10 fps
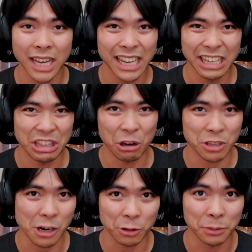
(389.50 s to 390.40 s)
the
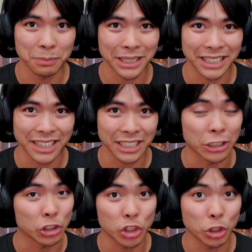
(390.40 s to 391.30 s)
hotel room being
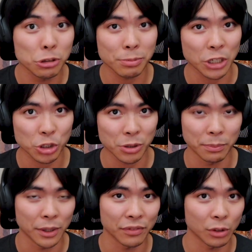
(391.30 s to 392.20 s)
nothing too special
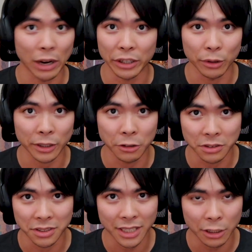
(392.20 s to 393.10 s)
above the regular
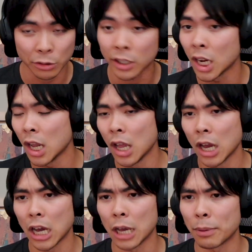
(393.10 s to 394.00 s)
Hilton Tower.
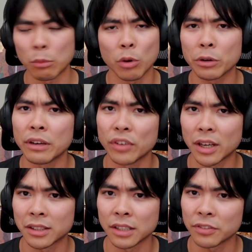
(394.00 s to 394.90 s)
But I'm wondering if you
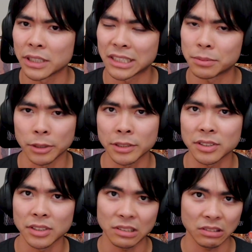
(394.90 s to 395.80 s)
had different
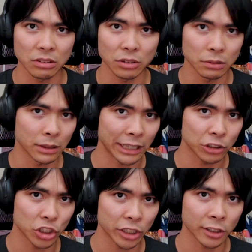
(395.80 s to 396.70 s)
experiences you would like to
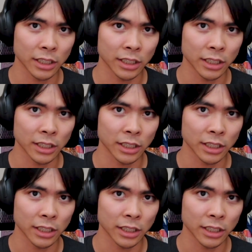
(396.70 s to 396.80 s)
share.